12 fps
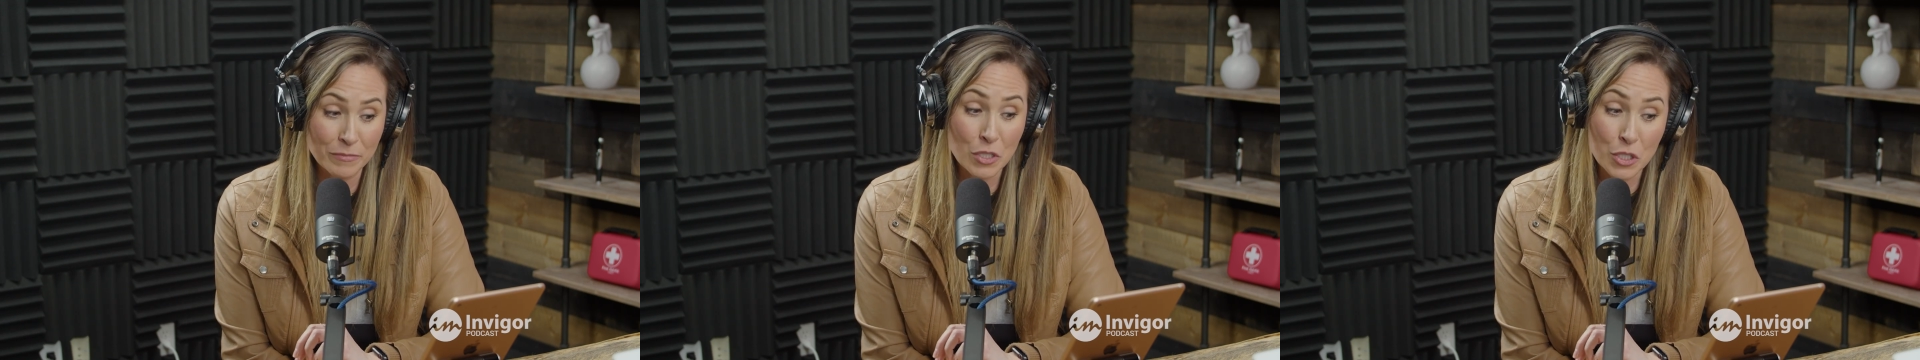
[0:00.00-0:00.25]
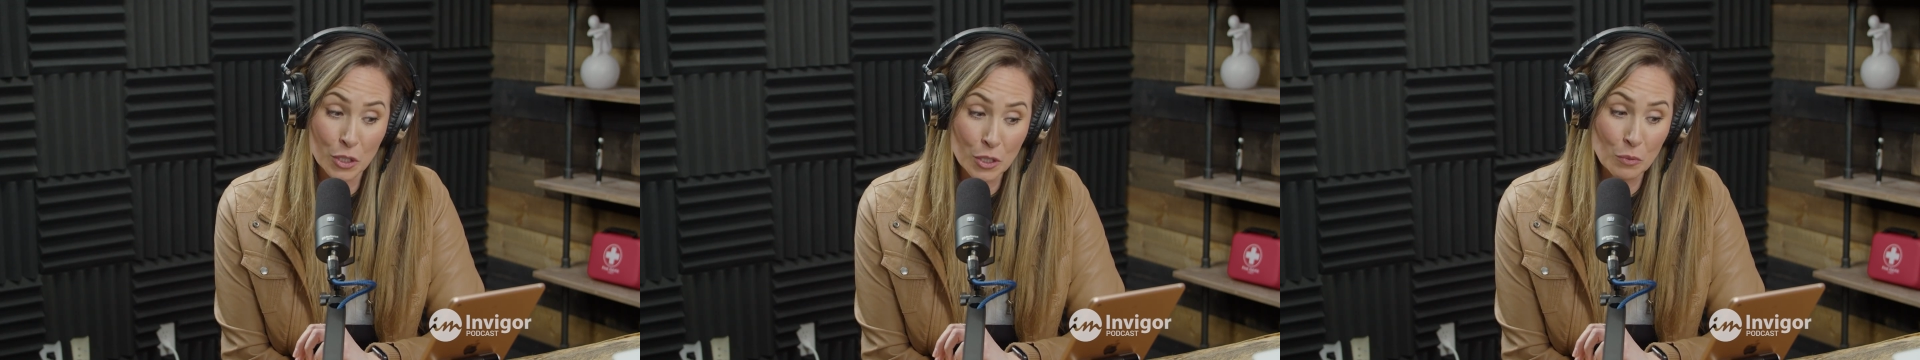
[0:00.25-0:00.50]

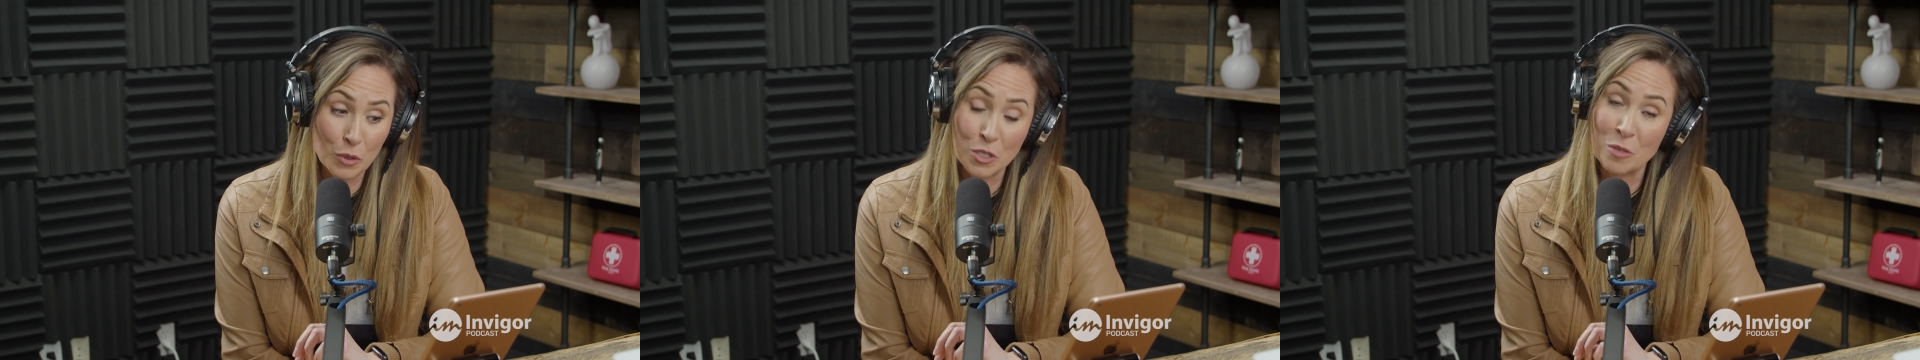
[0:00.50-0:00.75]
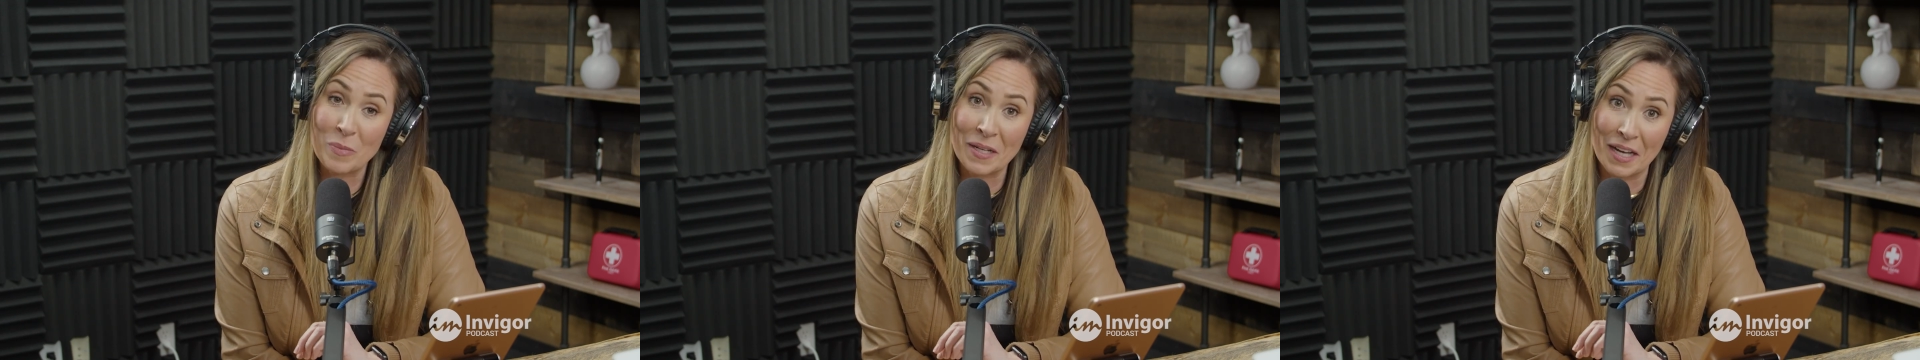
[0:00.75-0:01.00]

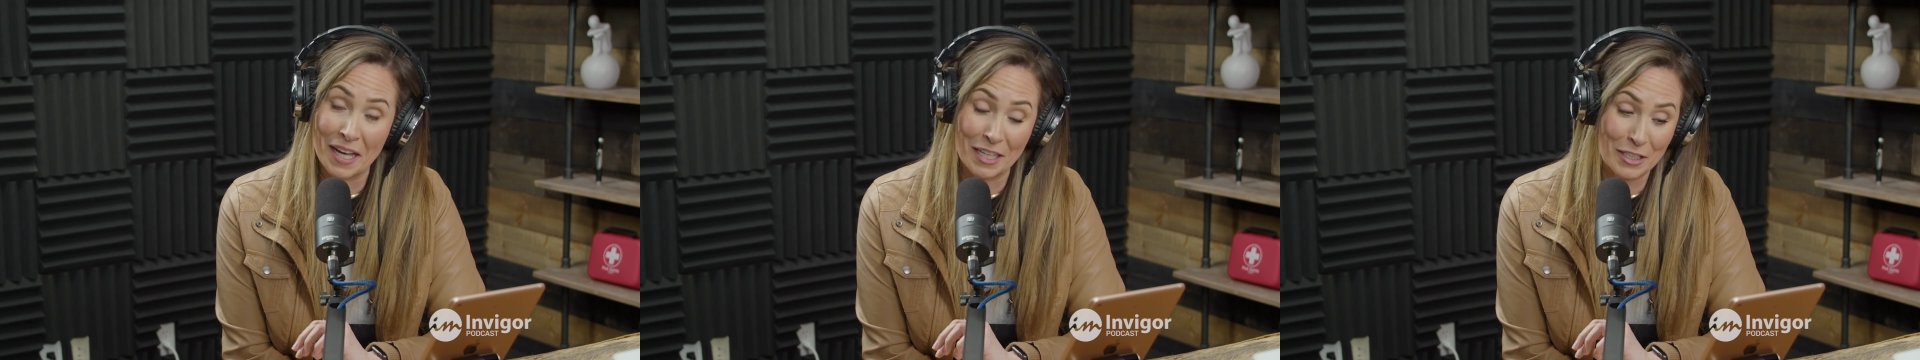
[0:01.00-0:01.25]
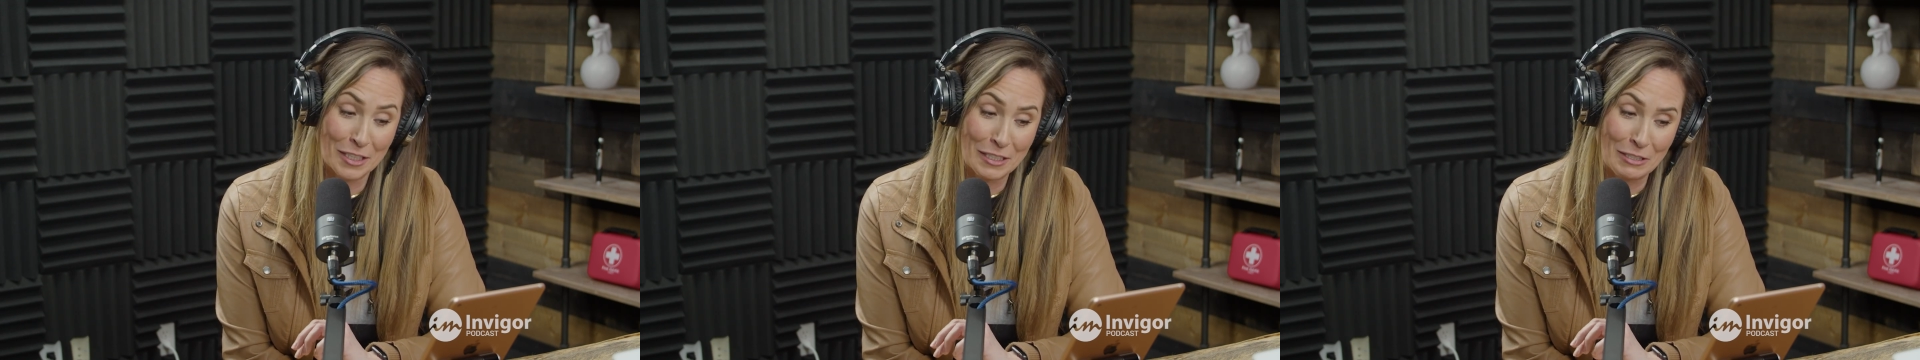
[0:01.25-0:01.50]
dirt-worshipping
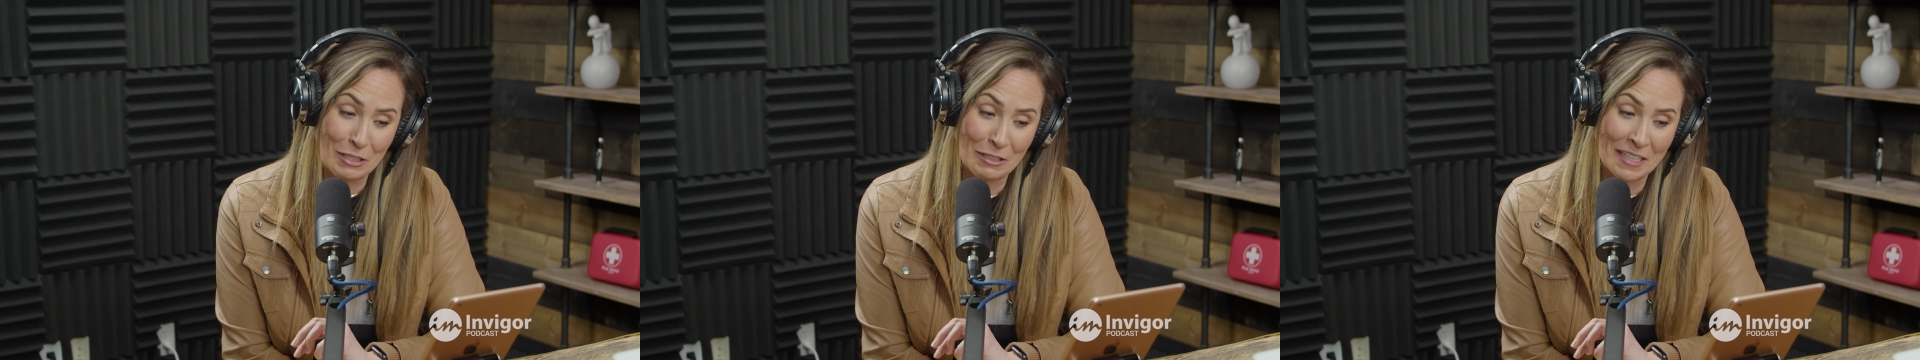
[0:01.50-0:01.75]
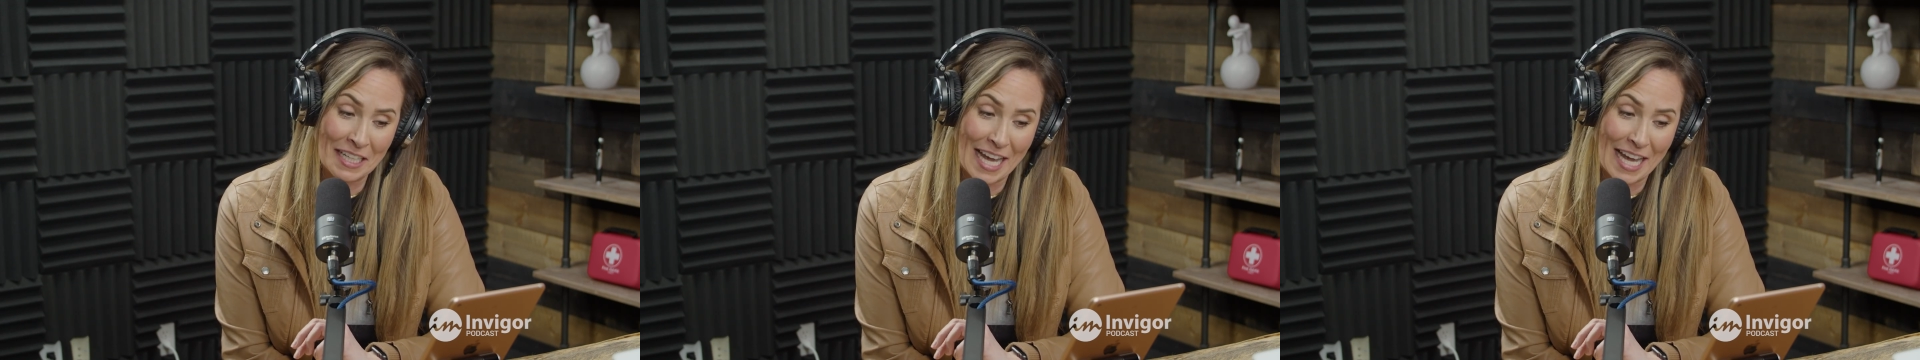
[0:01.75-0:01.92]
hiker, dog and